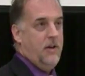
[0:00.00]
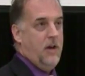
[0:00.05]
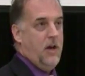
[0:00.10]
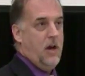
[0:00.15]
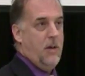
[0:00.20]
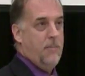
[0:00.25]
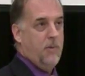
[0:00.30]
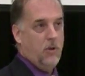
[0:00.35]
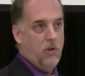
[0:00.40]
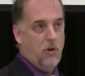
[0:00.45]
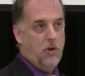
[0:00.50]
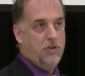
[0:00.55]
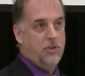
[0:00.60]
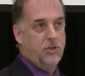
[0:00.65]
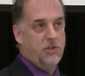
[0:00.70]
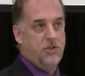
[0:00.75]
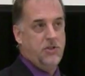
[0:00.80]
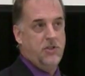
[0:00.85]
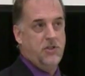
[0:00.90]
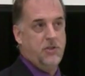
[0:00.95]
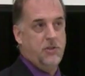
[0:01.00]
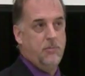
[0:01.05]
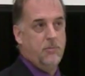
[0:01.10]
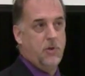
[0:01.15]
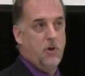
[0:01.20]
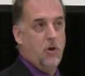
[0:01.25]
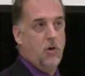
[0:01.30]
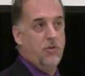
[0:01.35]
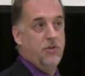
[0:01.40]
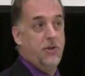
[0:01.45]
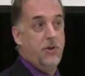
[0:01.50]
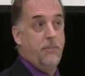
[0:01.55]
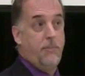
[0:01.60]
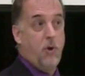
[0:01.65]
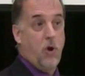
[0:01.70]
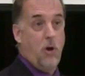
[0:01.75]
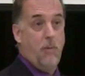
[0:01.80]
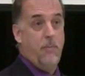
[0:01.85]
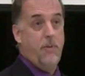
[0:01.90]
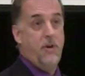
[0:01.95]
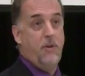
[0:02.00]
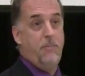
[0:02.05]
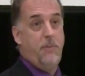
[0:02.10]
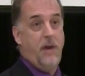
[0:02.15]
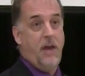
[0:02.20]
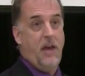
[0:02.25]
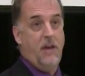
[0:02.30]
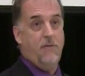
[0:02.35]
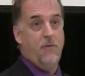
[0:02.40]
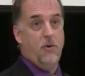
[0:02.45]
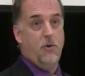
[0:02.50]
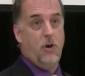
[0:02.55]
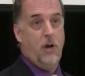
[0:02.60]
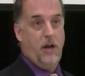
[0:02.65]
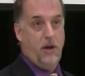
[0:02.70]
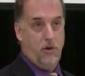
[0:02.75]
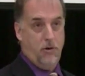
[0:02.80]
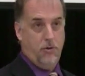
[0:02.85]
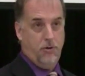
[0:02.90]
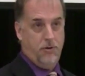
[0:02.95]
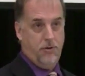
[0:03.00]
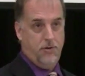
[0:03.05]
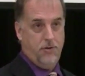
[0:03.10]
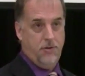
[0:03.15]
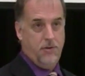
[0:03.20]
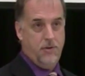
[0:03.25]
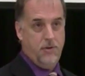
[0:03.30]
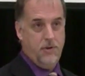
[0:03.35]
a larger system called the Department of Behavioral Health